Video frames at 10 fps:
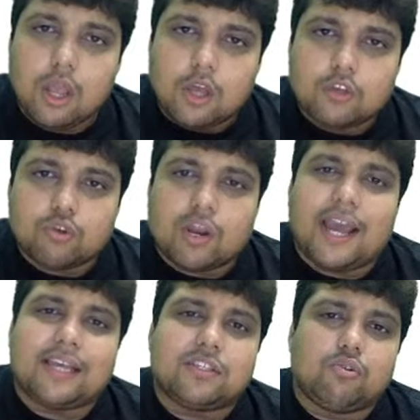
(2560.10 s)
So
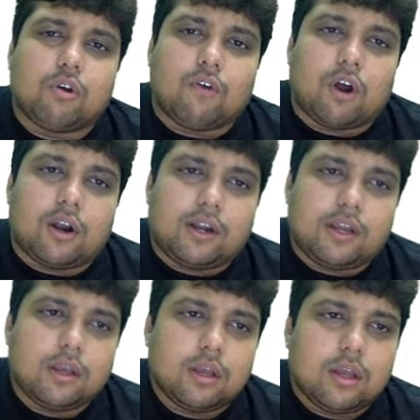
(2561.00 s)
guys, you know what?
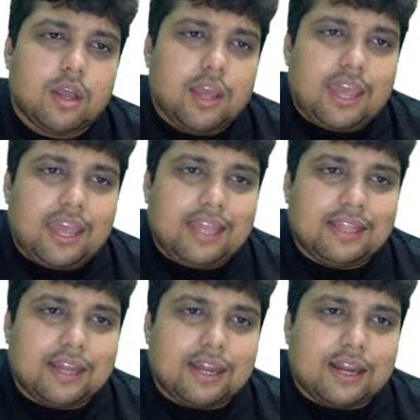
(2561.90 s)
In
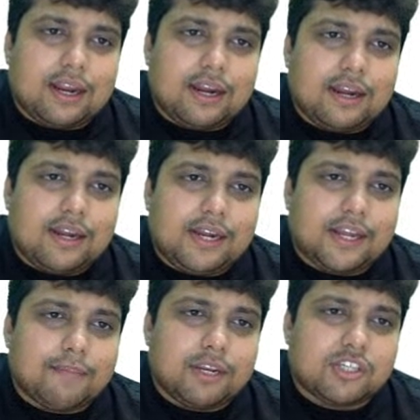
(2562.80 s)
the
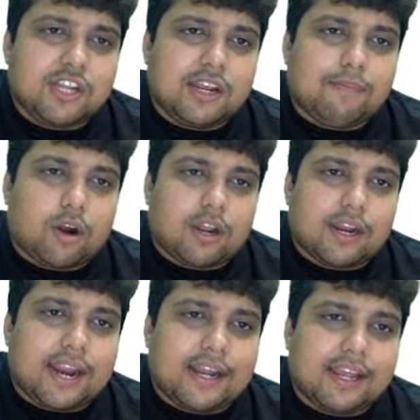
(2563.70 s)
deterministic model
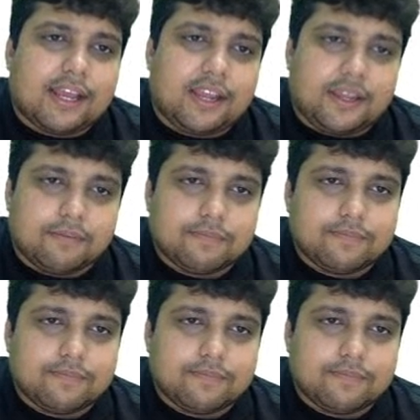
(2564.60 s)
category,